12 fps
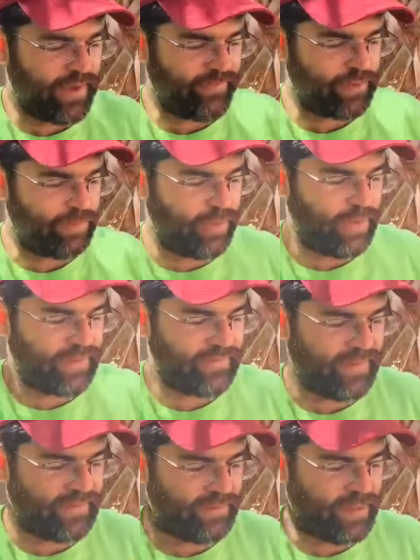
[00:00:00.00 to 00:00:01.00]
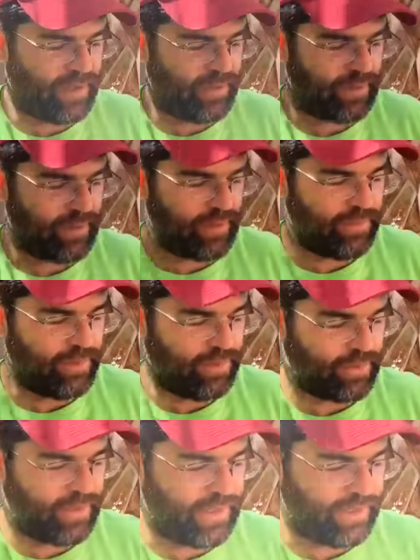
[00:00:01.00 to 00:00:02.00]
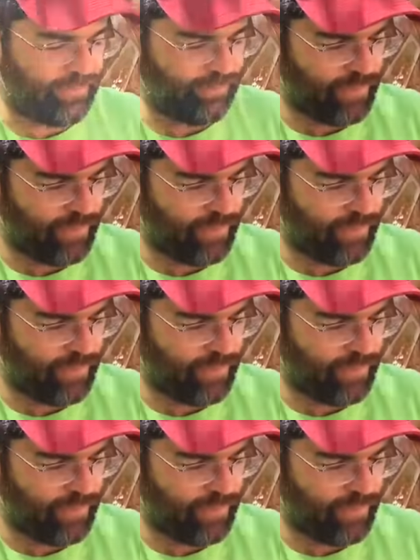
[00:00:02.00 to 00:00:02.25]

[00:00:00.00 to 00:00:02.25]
Governor Bullock says about Bill Clinton.